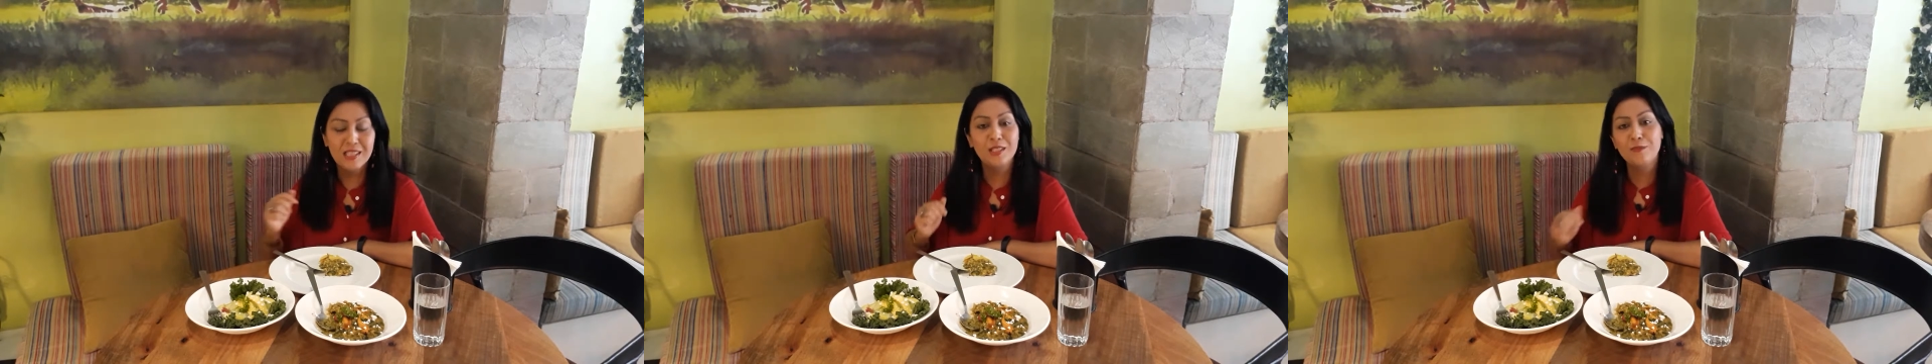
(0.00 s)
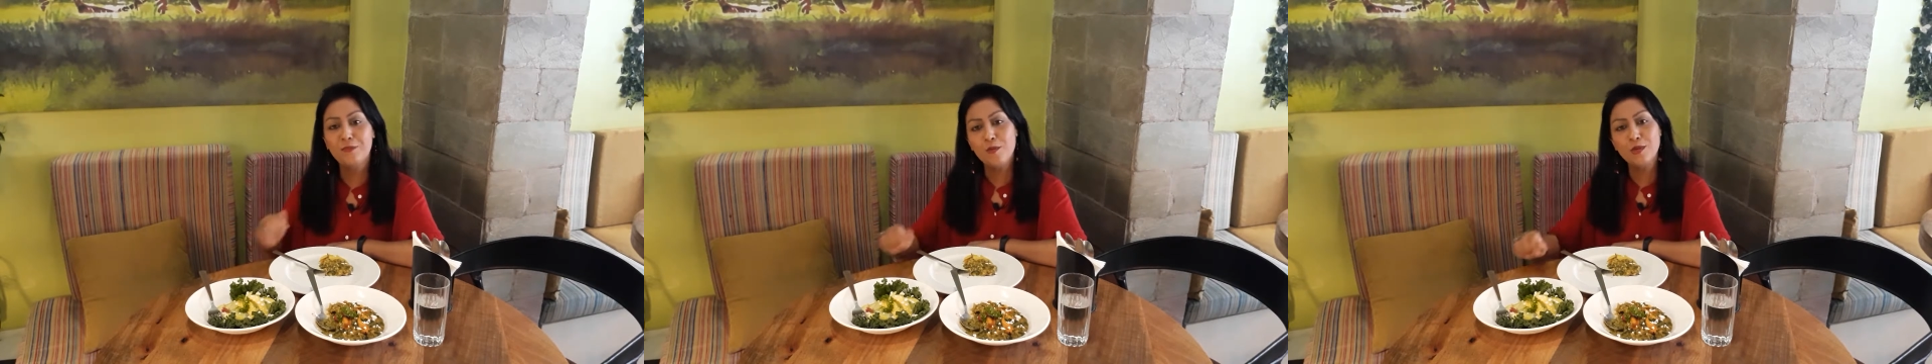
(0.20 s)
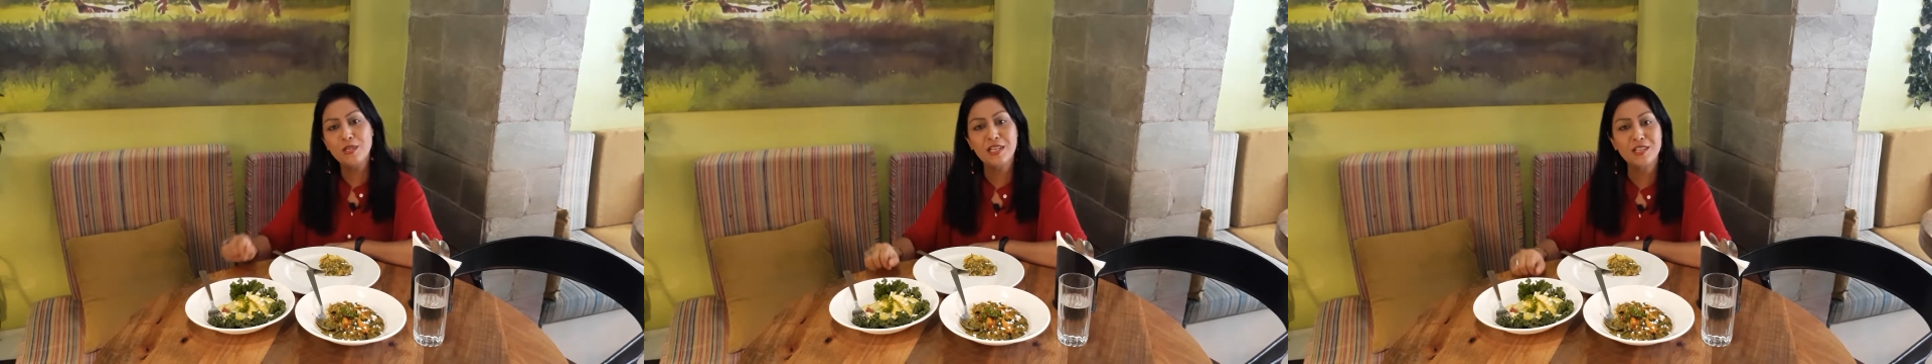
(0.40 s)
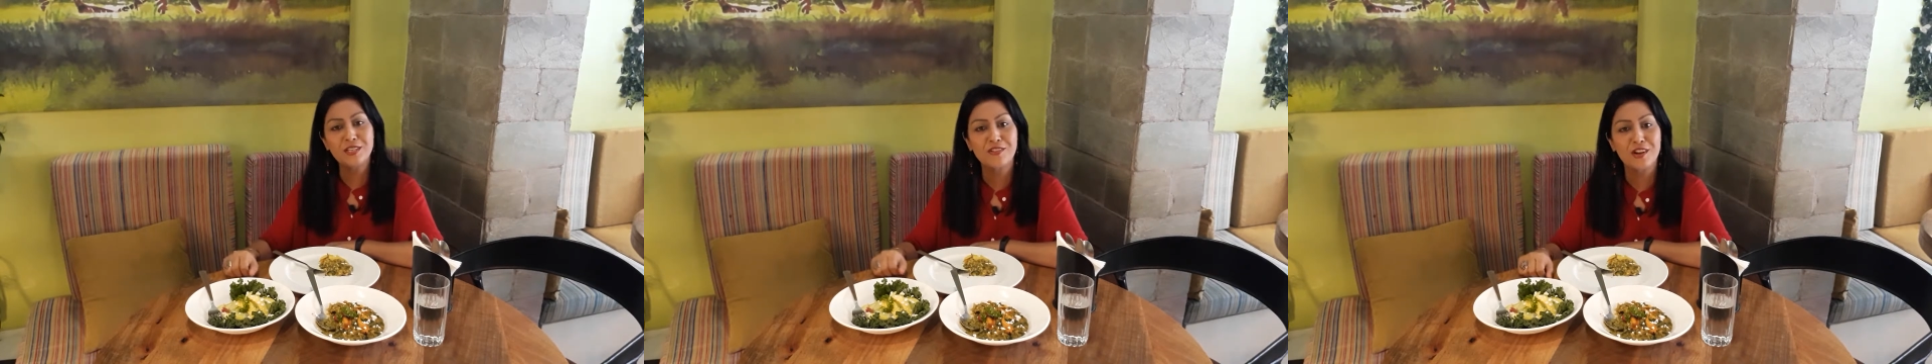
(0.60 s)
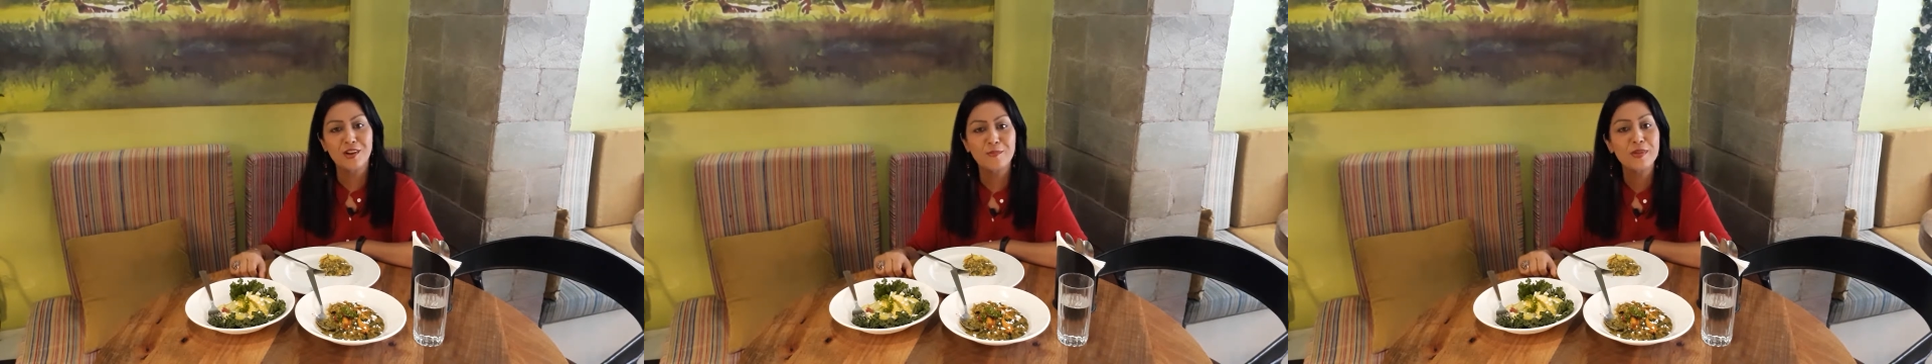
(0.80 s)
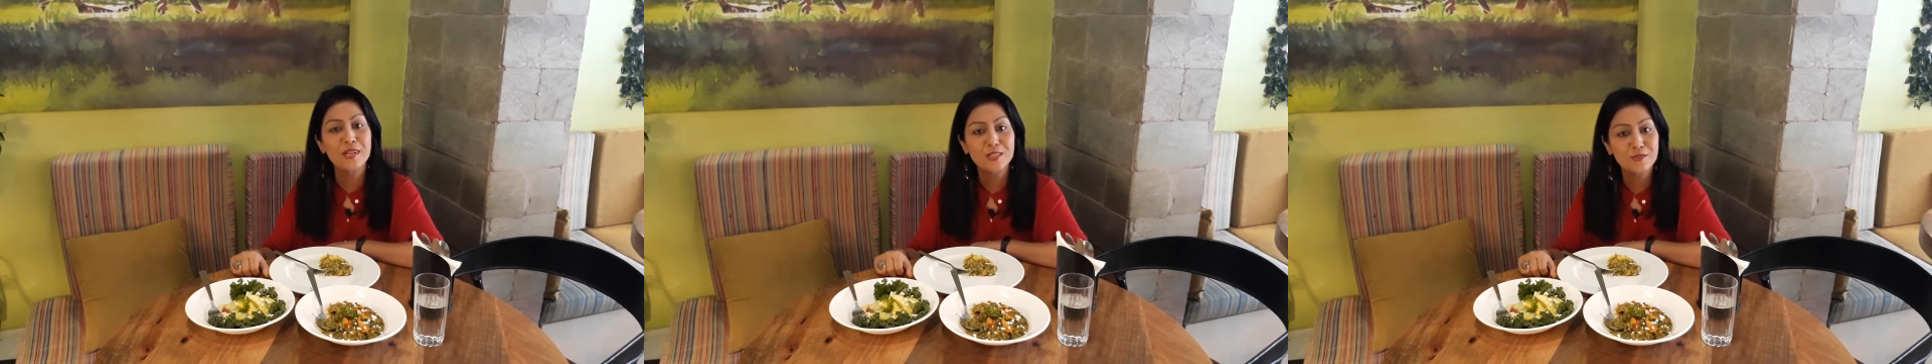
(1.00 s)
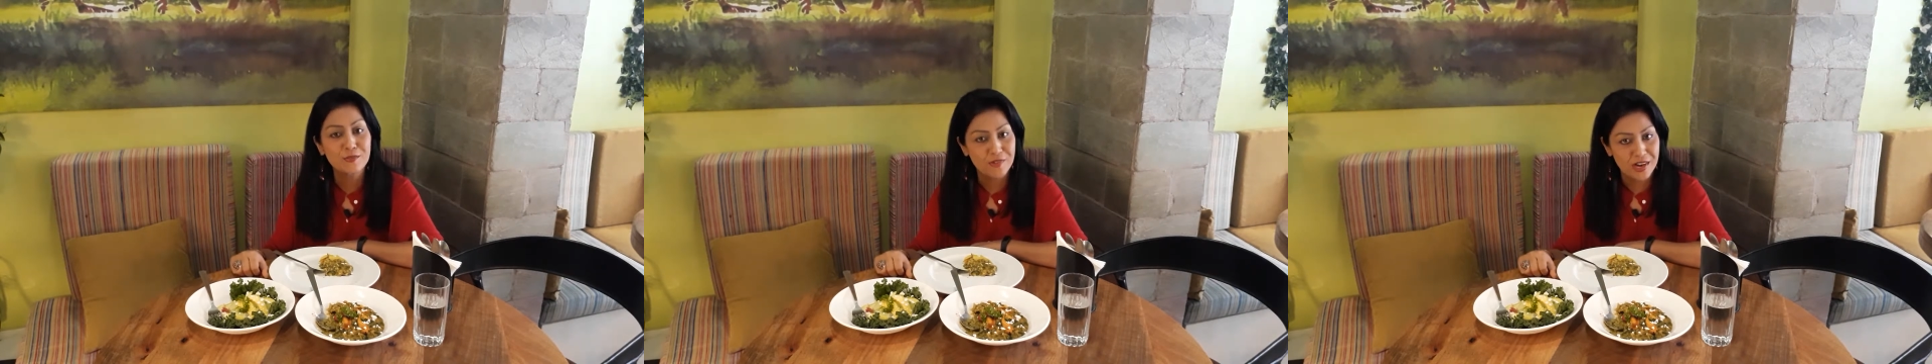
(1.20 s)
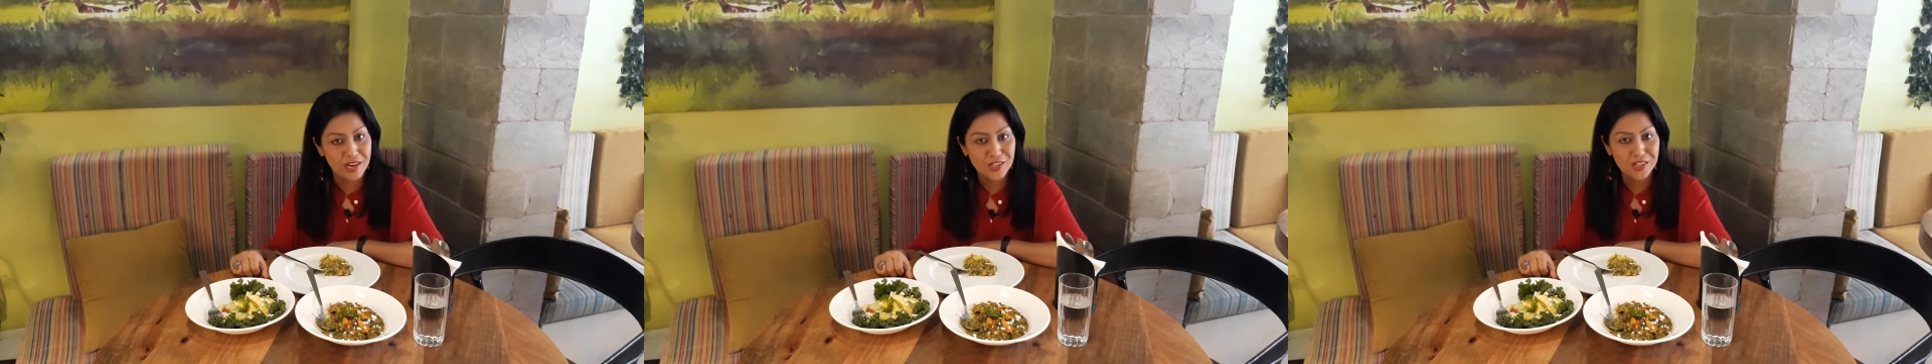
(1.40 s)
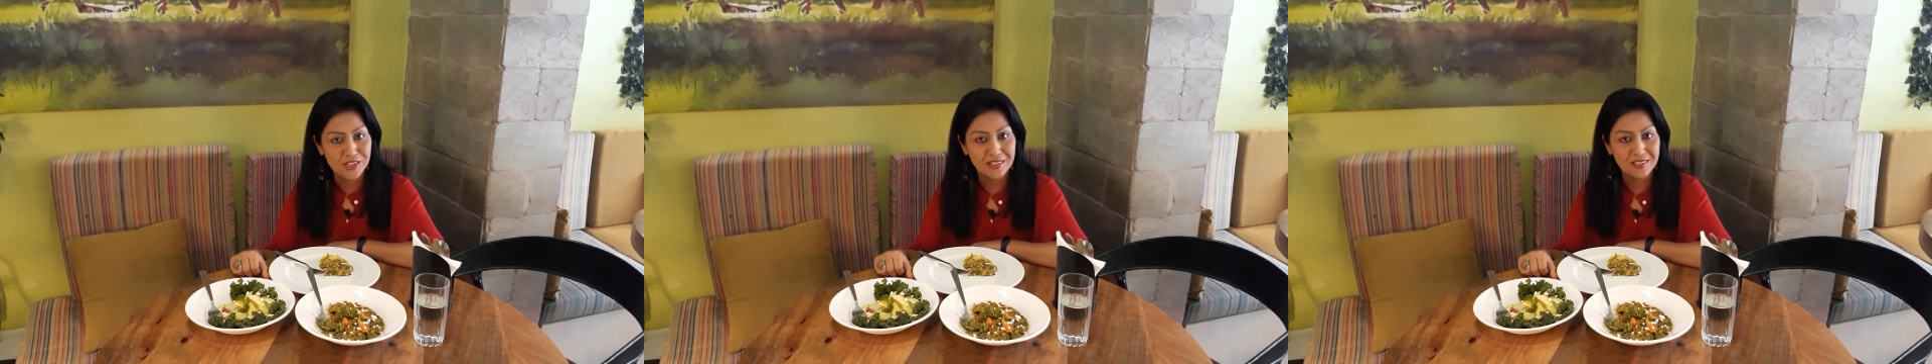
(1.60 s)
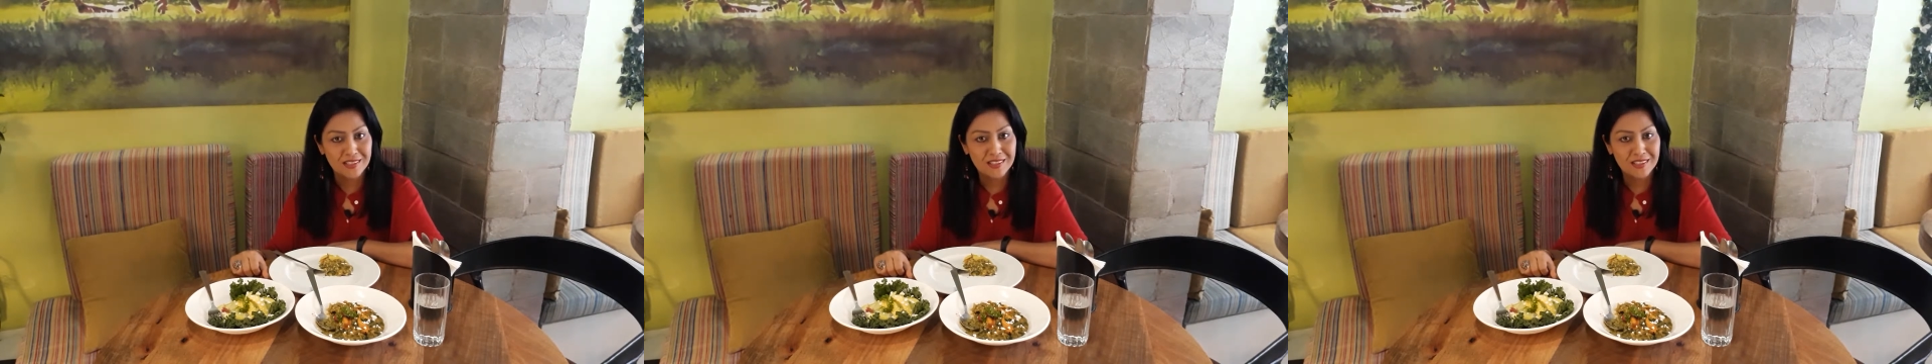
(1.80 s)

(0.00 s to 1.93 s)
The food here struck me as fresh,